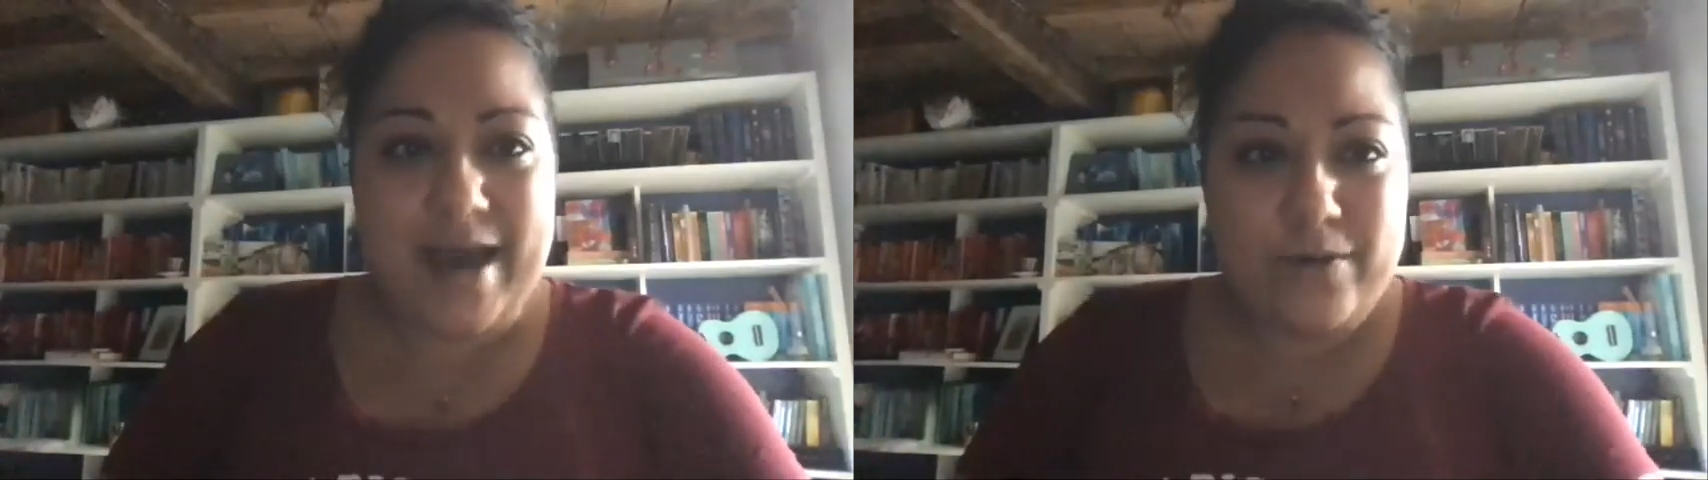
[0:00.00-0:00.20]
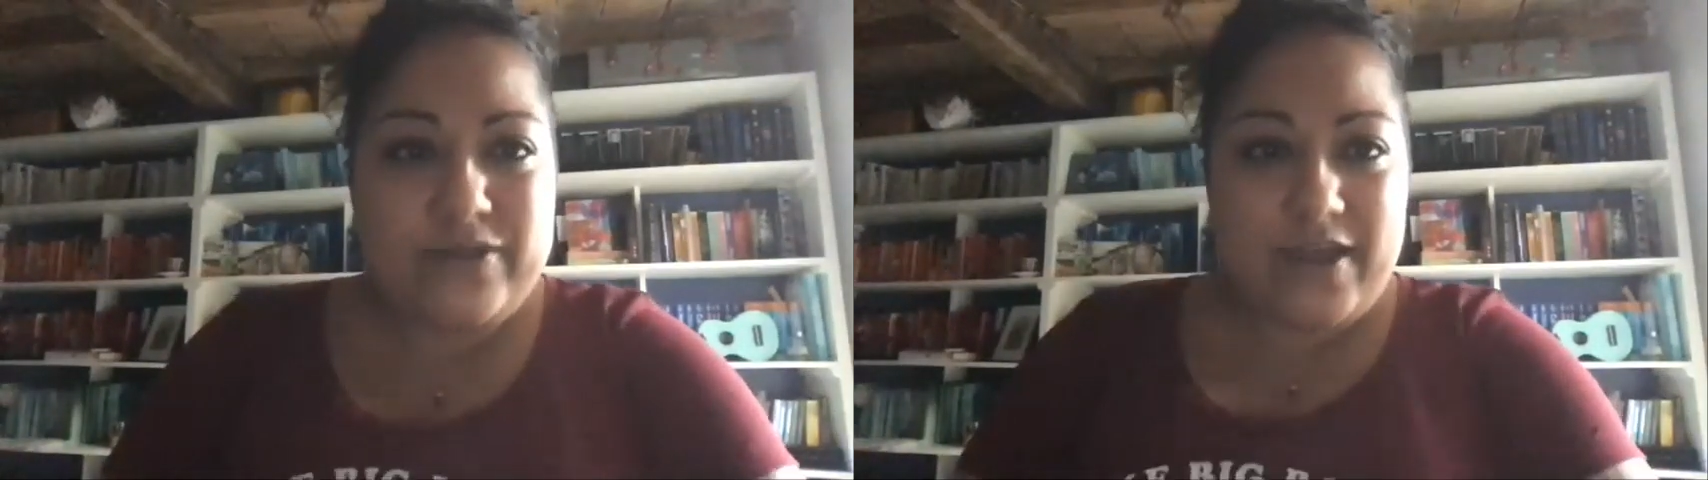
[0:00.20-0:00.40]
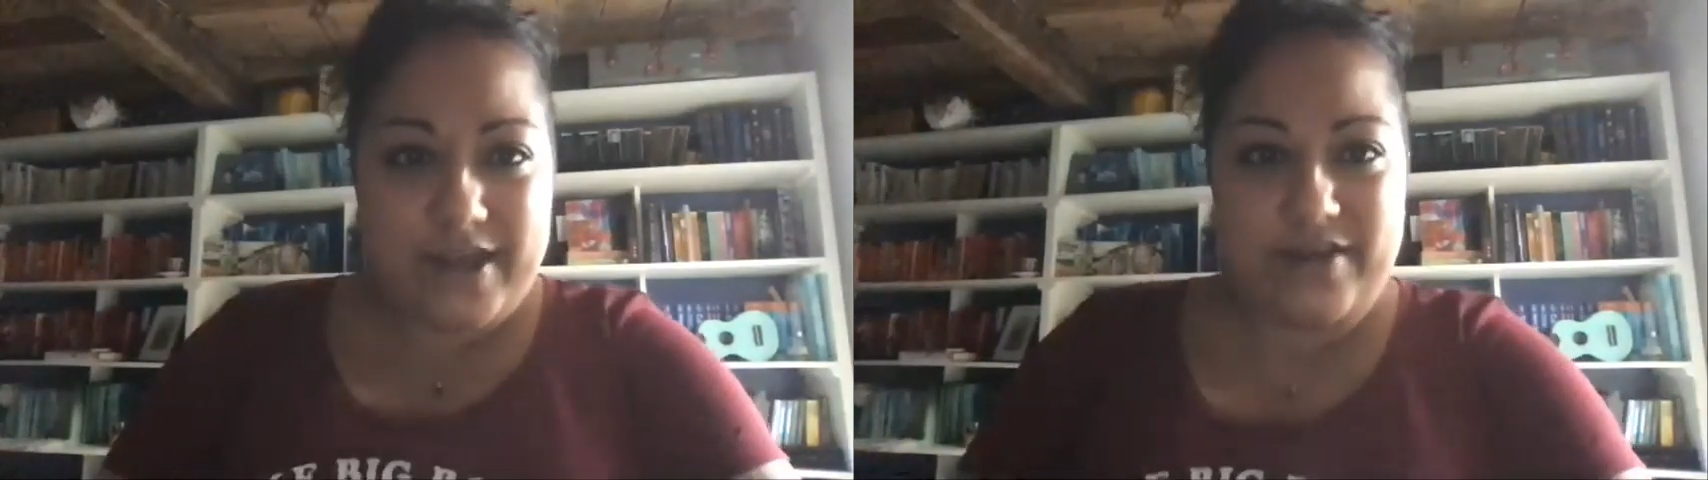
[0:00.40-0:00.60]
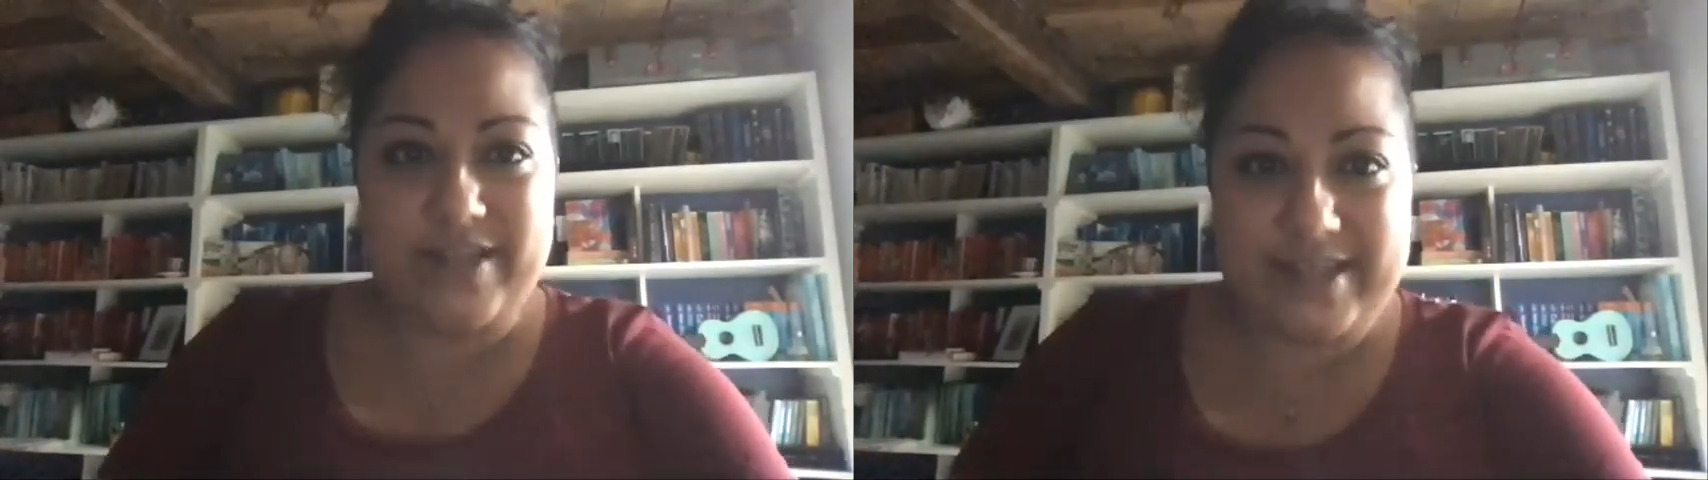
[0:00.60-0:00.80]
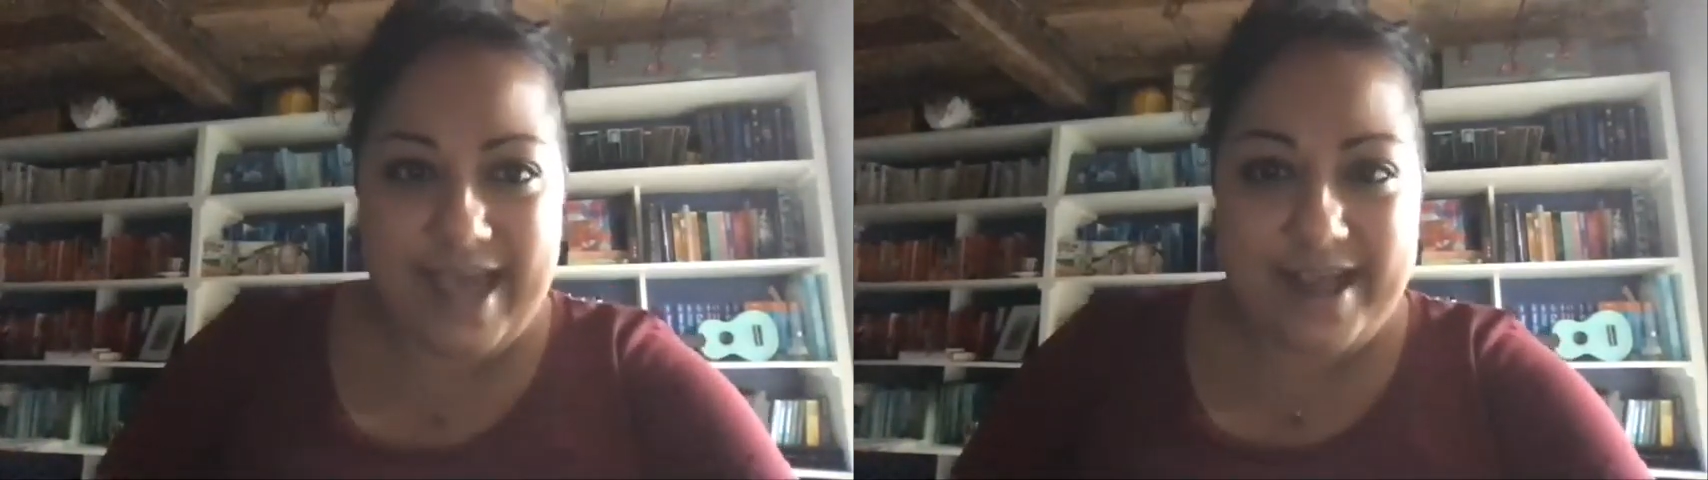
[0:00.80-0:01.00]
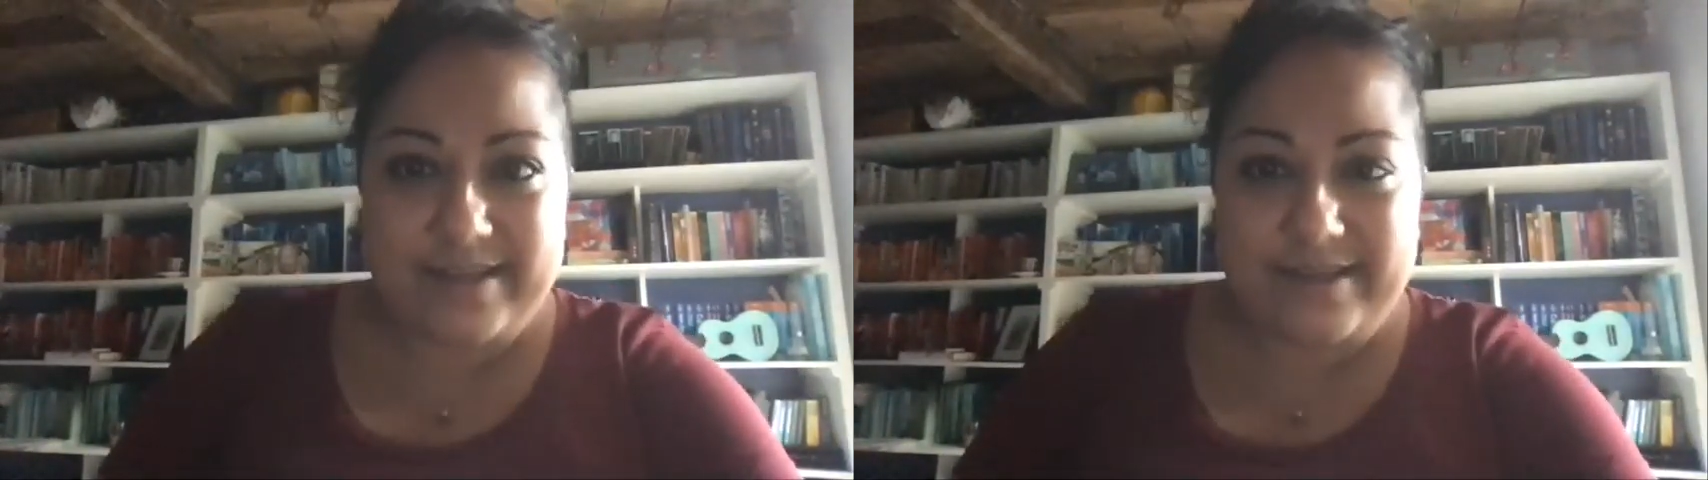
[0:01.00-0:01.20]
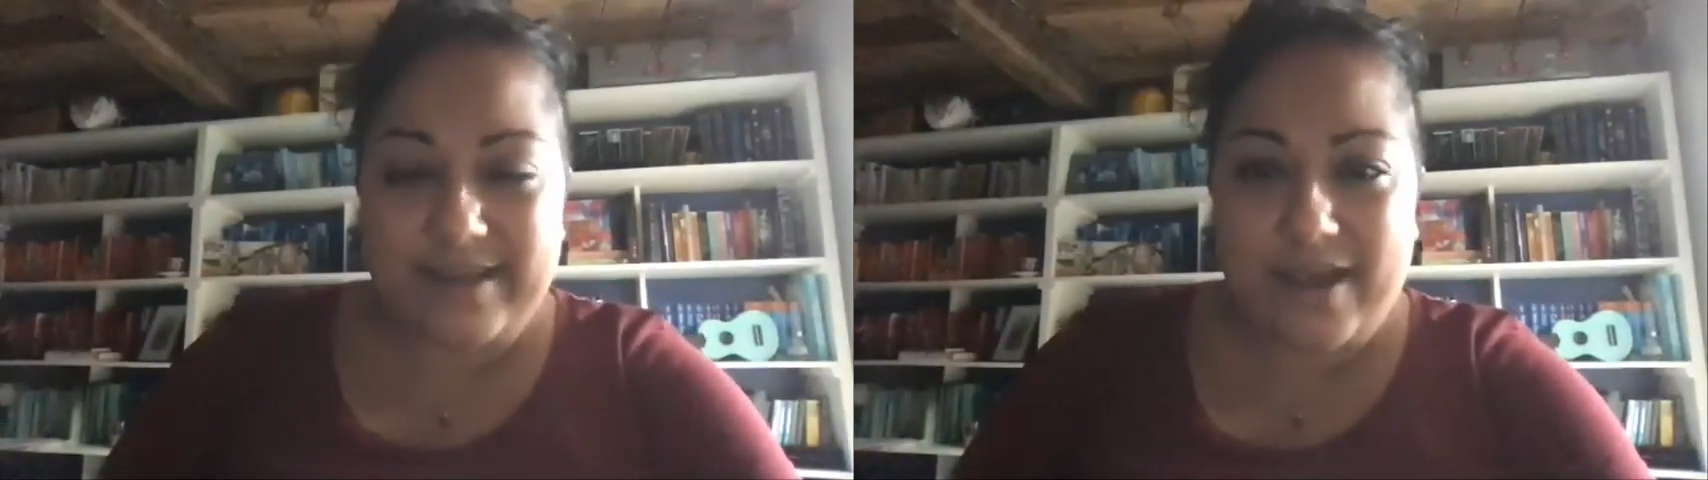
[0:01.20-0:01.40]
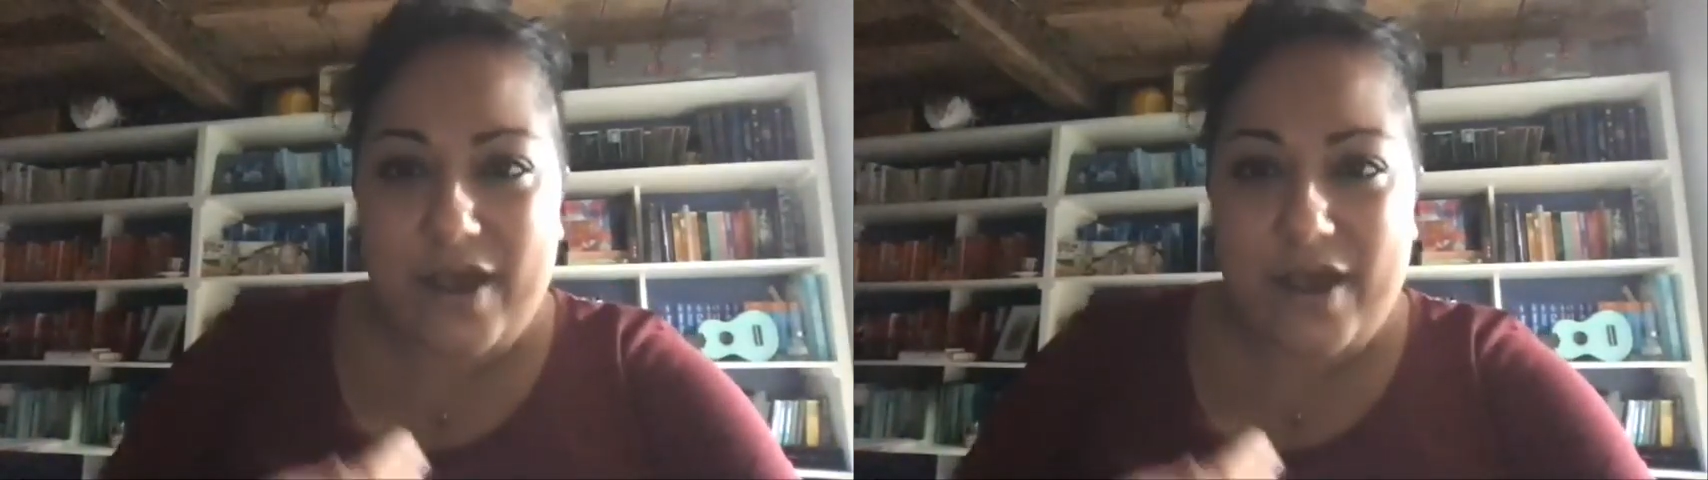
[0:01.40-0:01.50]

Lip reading: outside of the text.